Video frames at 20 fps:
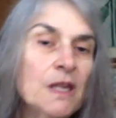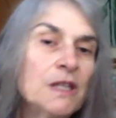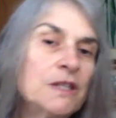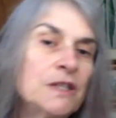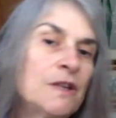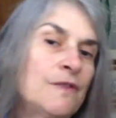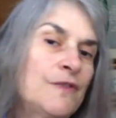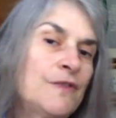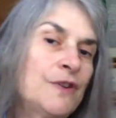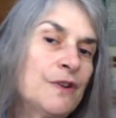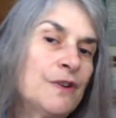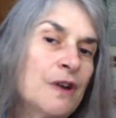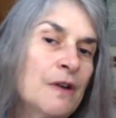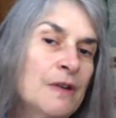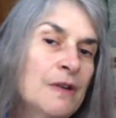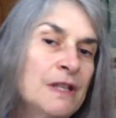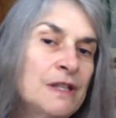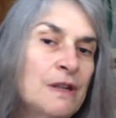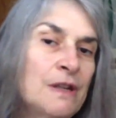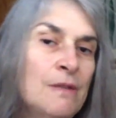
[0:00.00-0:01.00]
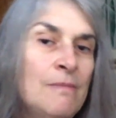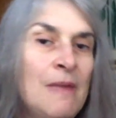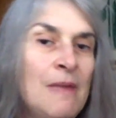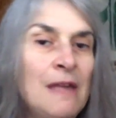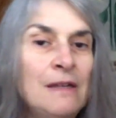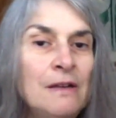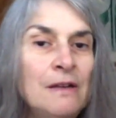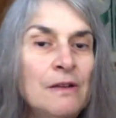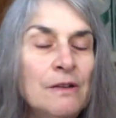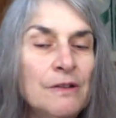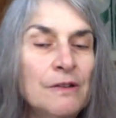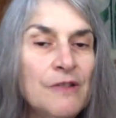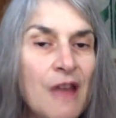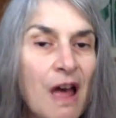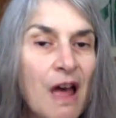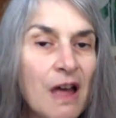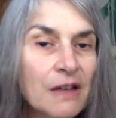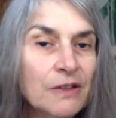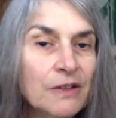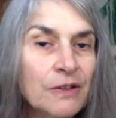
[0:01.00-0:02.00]
So if you're going to a medical
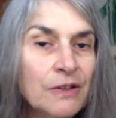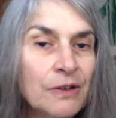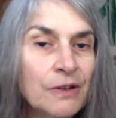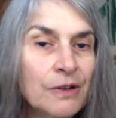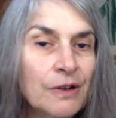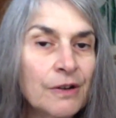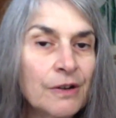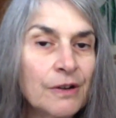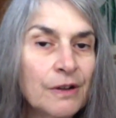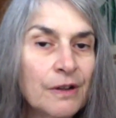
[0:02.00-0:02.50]
doctor